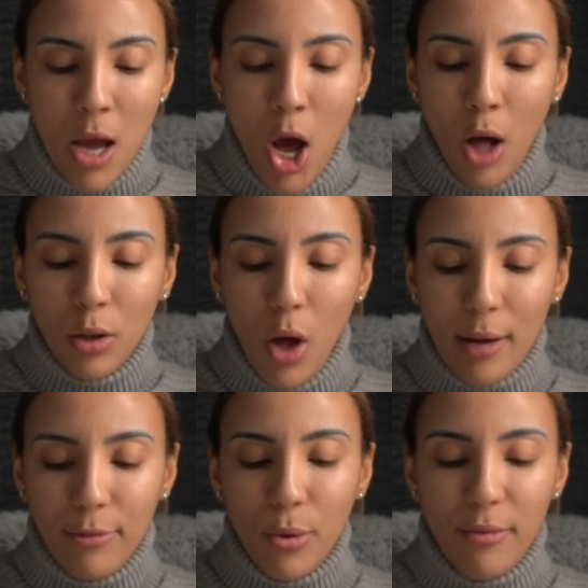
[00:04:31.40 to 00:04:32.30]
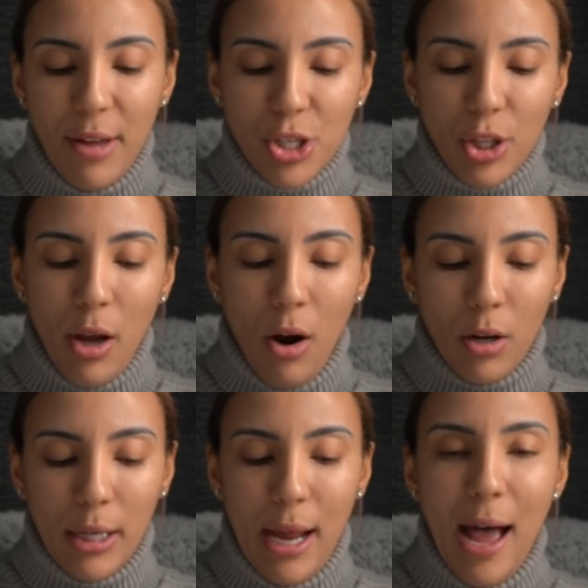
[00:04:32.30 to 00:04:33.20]
a lot of you eventually are
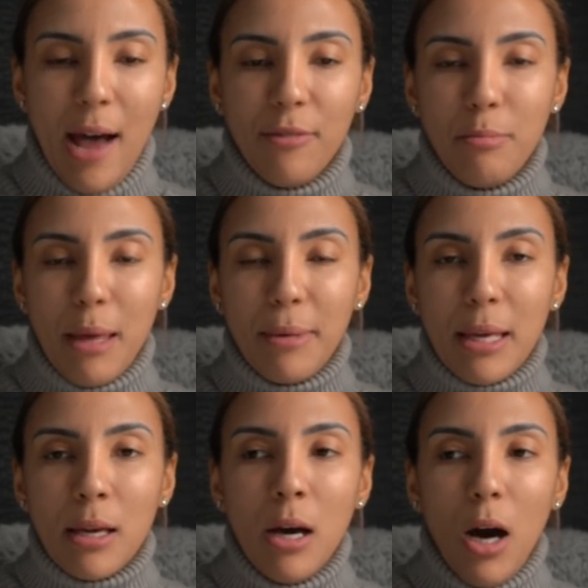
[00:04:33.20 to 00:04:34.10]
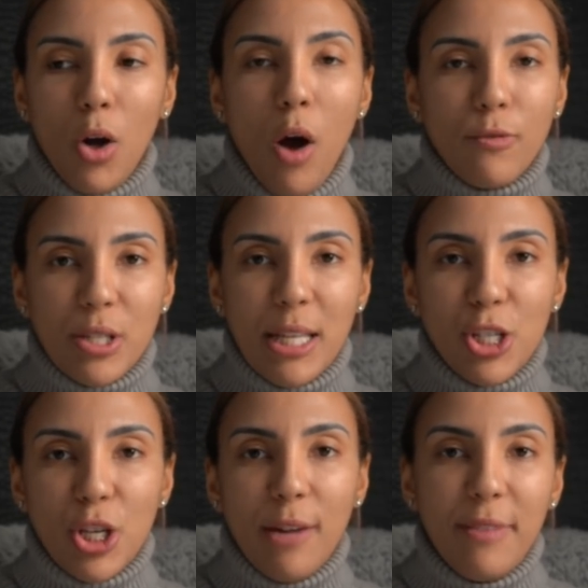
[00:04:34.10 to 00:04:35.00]
going to have maybe a
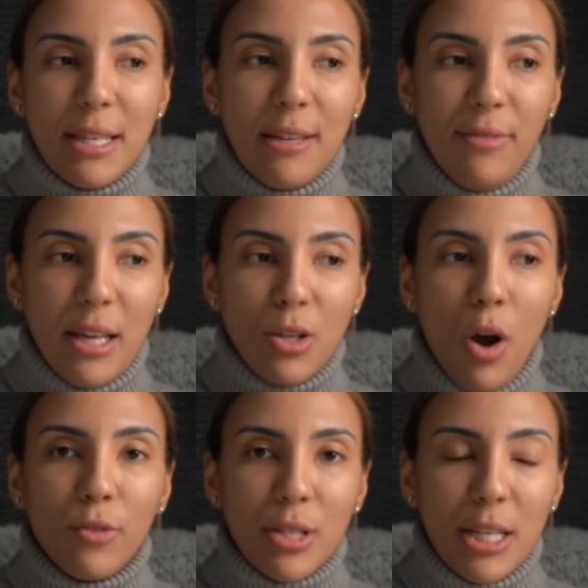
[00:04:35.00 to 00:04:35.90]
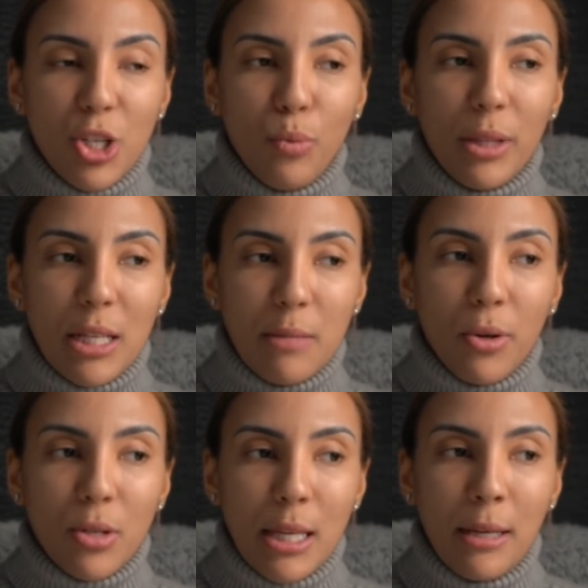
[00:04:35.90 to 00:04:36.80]
conversation, a face-to-face conversation with this
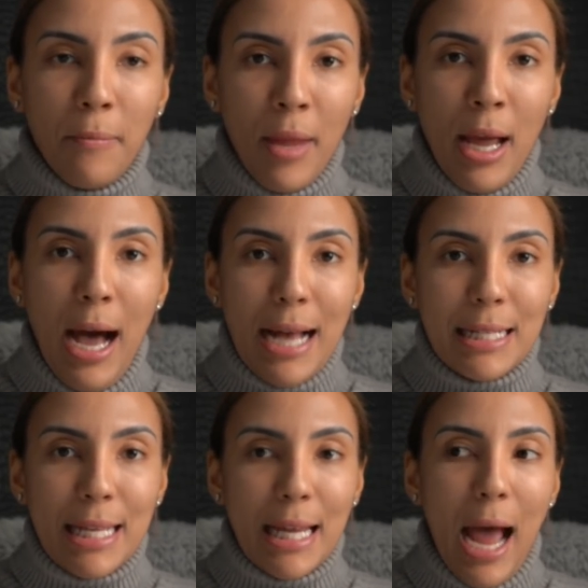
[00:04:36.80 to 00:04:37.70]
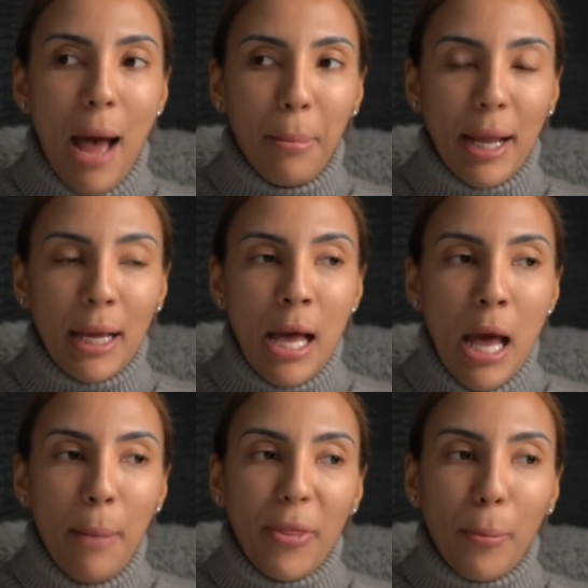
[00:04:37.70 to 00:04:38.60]
person. I see it happening.
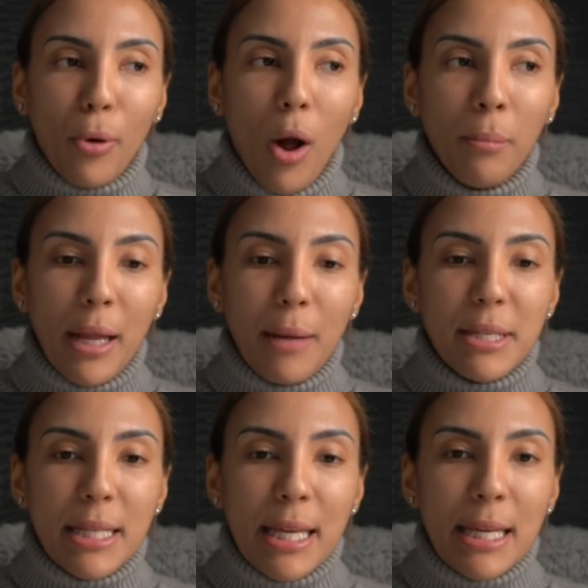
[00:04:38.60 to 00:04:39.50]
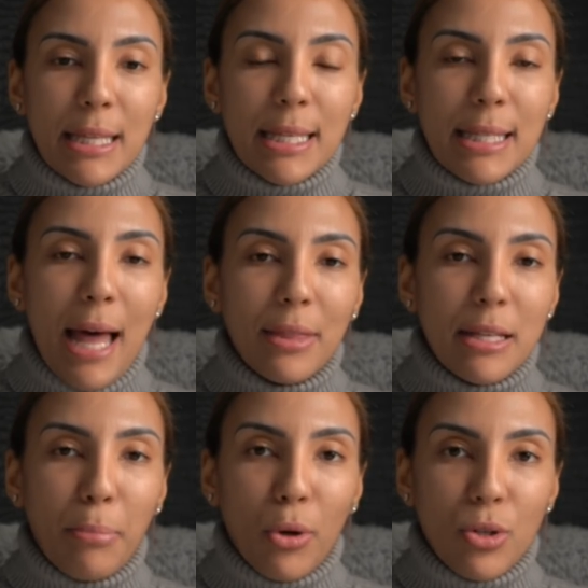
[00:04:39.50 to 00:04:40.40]
But the problem that I'm seeing is that
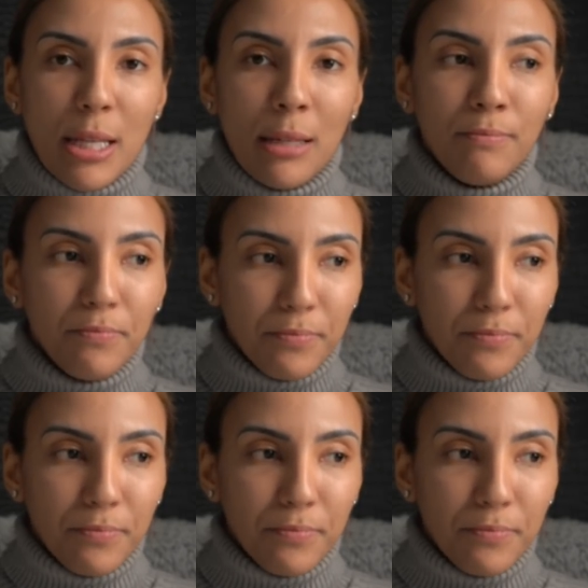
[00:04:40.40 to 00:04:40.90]
this person,